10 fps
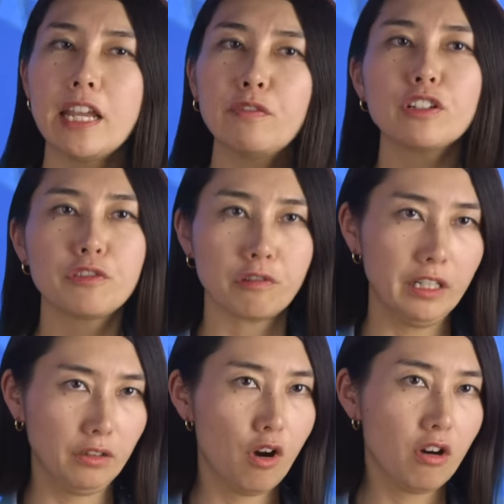never
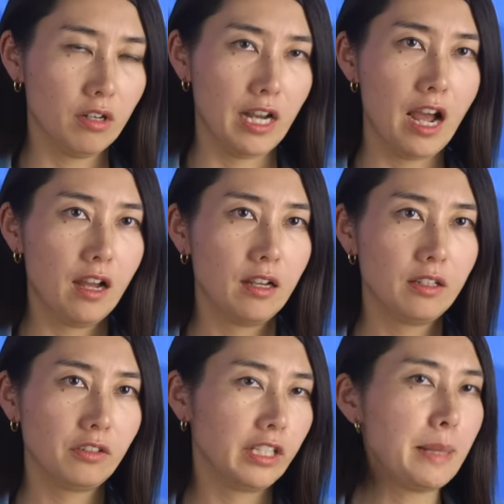tried coconut,
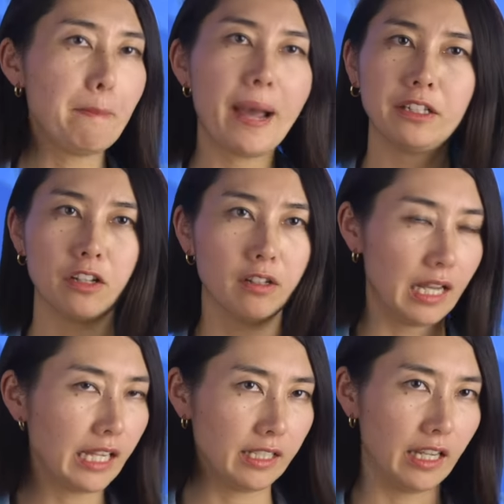so he might not
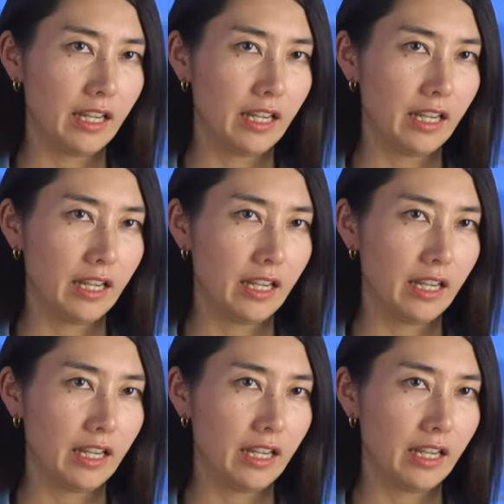like